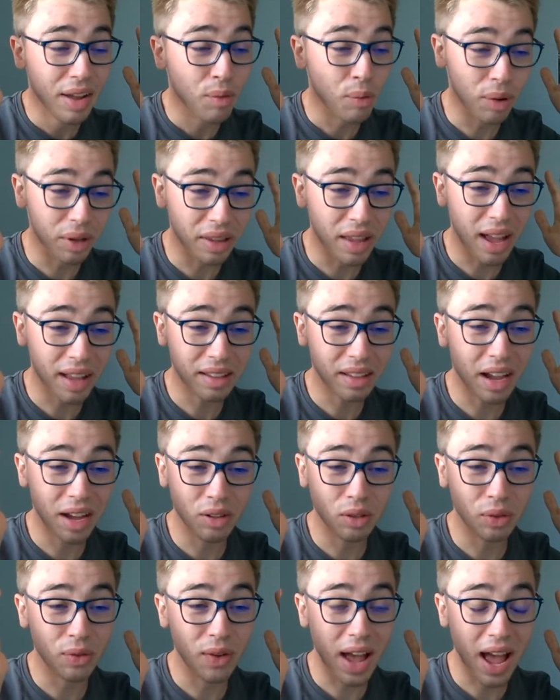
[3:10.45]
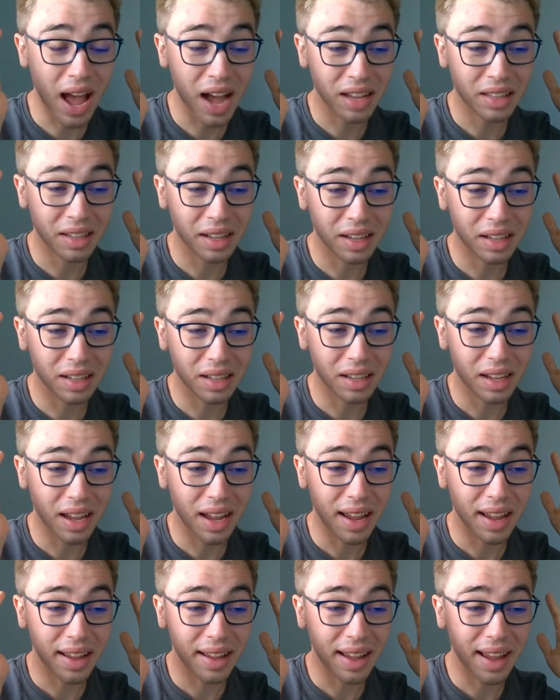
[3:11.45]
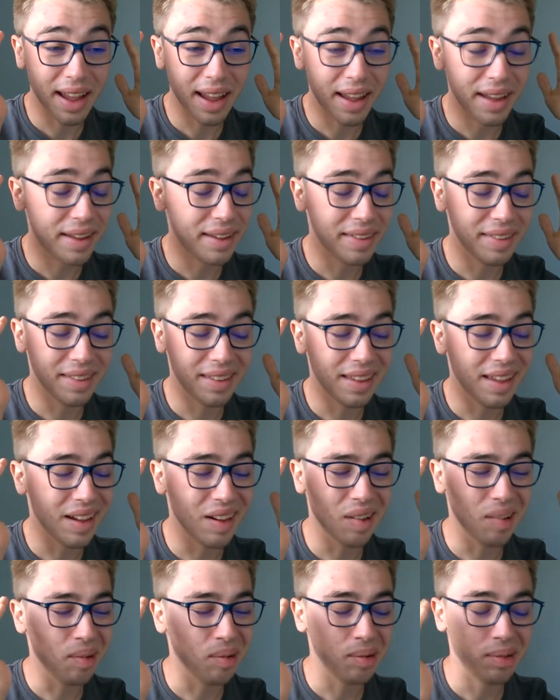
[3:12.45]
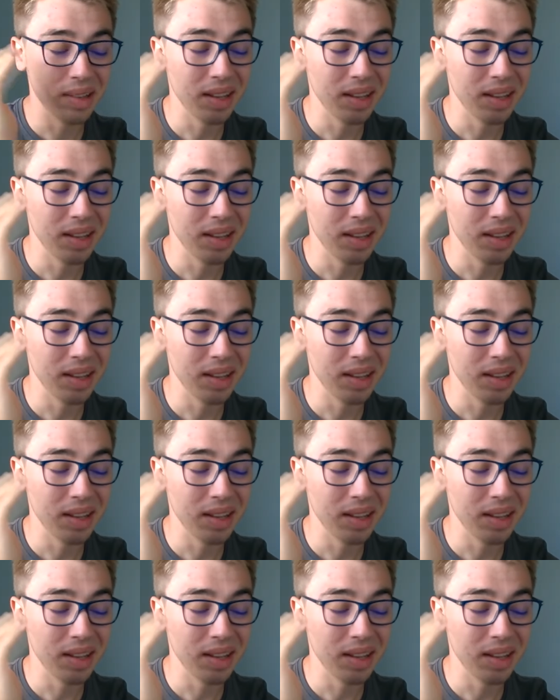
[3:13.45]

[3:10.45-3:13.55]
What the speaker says: With that kind of acting, no.